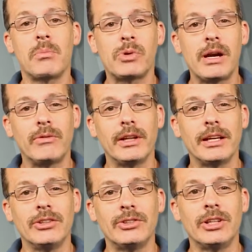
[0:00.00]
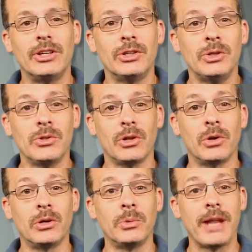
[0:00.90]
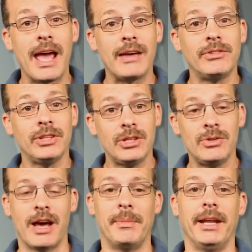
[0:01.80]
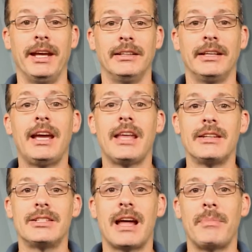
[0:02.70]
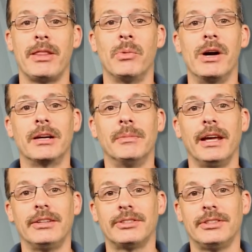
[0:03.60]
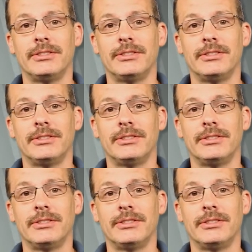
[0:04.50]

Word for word: prayerfully consider who the Lord would have you nominate, and then stop by the welcome desk.